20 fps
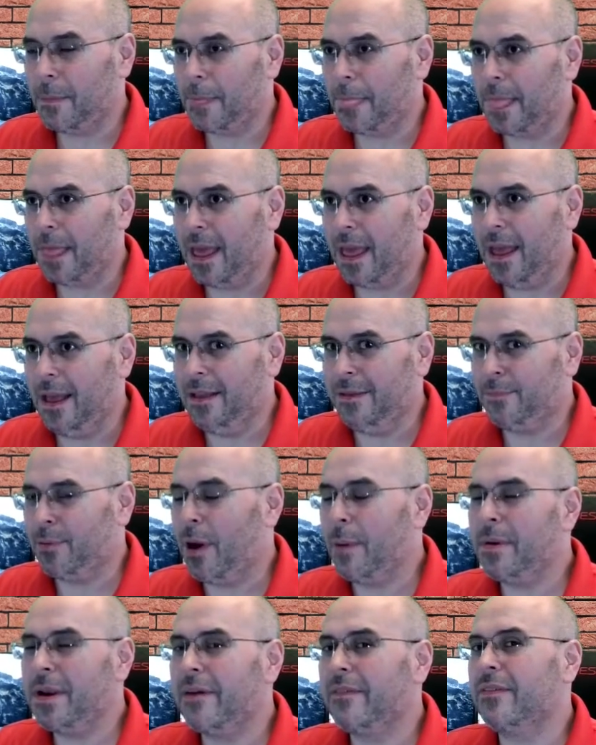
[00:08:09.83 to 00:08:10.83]
and you've
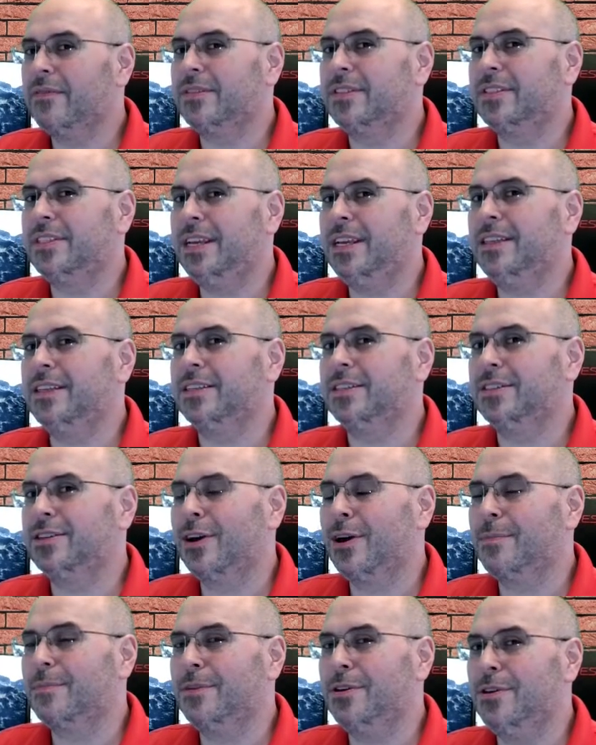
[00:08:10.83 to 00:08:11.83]
probably never even seen this
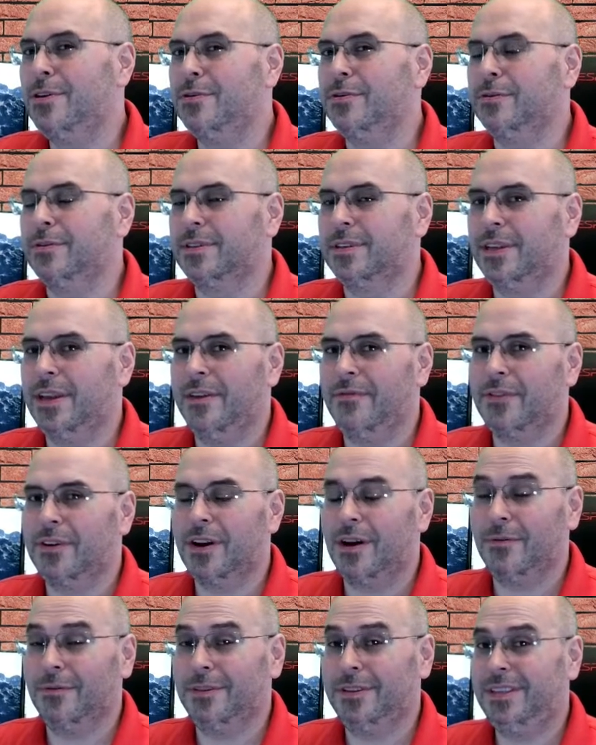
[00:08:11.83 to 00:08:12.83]
term used if you're
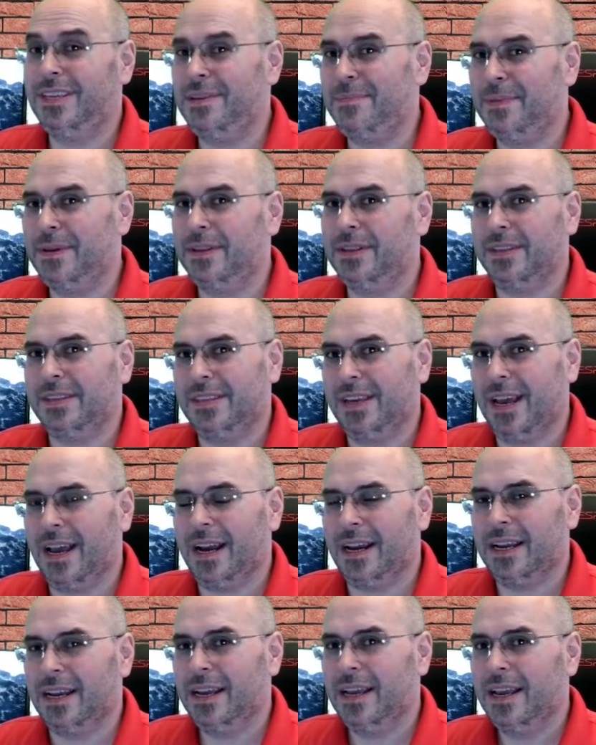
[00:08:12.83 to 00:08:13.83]
not deep into
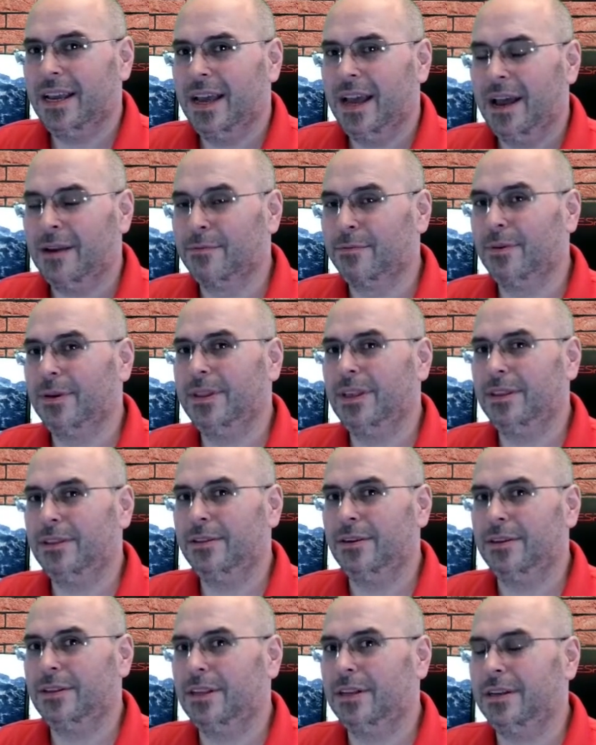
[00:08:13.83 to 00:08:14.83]
tech and really
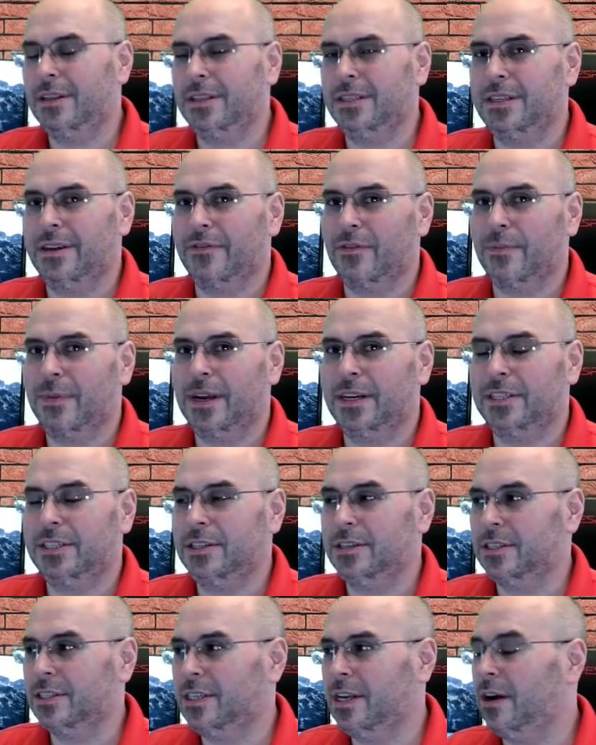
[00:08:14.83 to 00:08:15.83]
looked into this information
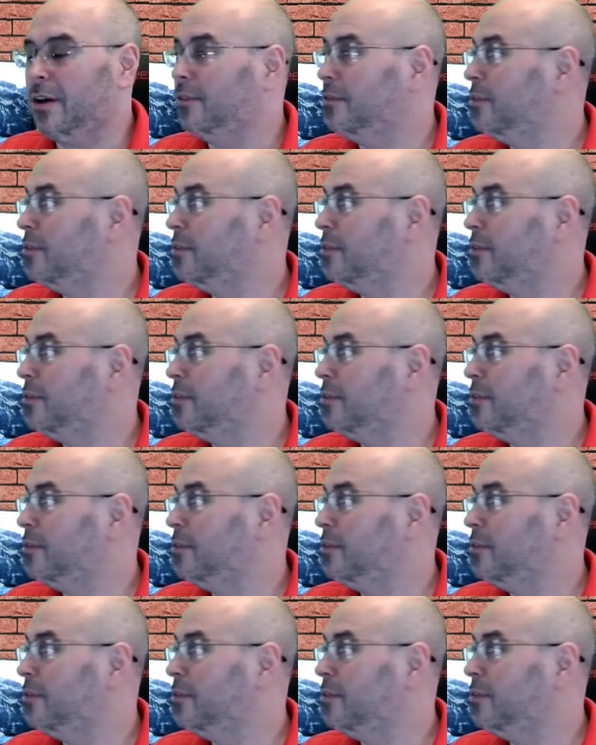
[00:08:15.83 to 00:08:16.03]
yourself.